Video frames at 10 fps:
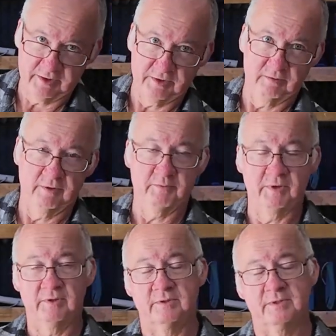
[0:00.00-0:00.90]
issue with,
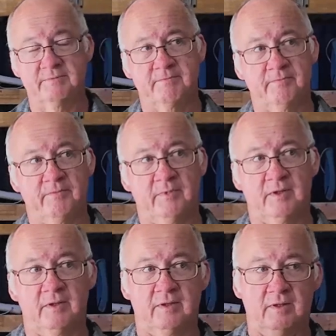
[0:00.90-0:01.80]
because
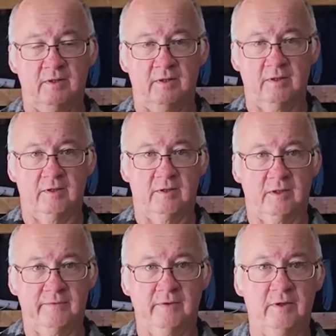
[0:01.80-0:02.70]
the
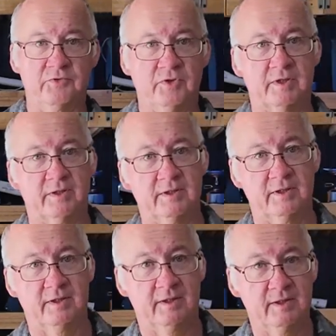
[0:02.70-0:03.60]
coffee I drink
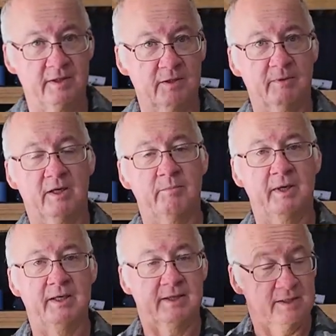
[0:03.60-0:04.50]
and the way I
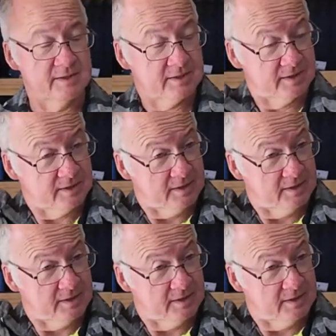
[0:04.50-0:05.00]
make it,